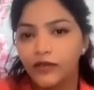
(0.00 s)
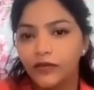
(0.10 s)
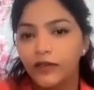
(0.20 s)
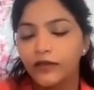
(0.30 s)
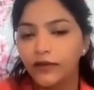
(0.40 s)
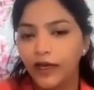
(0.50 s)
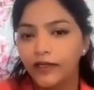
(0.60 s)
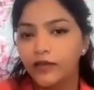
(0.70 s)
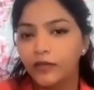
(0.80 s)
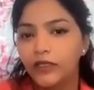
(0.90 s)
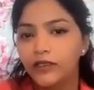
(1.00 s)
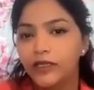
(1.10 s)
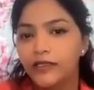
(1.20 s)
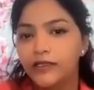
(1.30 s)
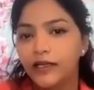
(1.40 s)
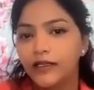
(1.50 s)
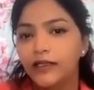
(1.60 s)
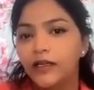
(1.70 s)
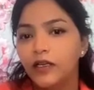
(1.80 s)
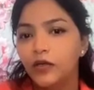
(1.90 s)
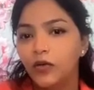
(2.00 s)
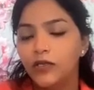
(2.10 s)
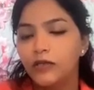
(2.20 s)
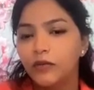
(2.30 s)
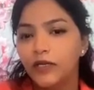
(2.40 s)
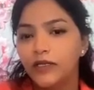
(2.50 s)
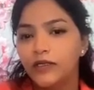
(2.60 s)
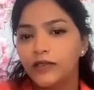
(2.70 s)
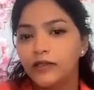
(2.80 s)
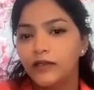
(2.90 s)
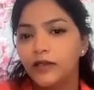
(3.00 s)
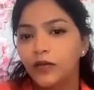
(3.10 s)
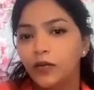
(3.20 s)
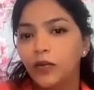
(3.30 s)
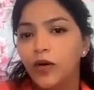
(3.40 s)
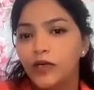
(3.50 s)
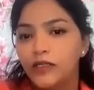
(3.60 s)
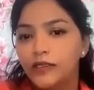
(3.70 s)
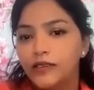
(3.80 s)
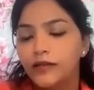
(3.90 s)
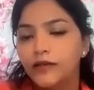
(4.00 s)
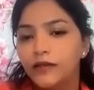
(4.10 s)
So if had it been a case that cost price was